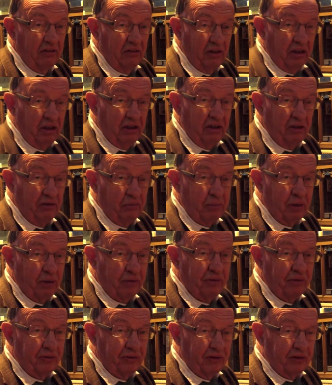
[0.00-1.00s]
And it's
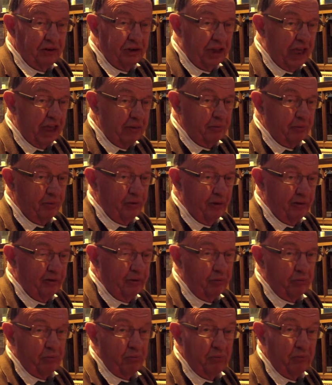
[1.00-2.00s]
both in the shape of
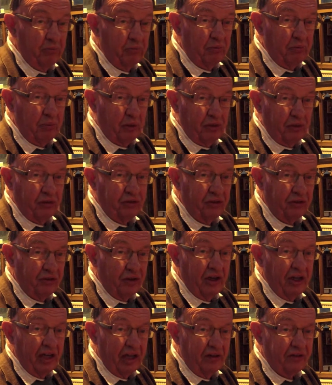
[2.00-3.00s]
monsters
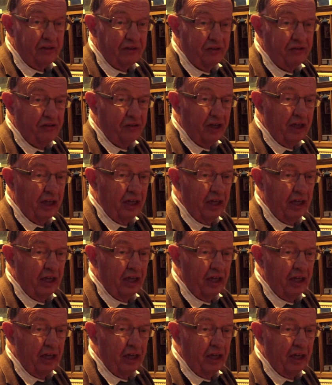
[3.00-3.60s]
going out to the sea.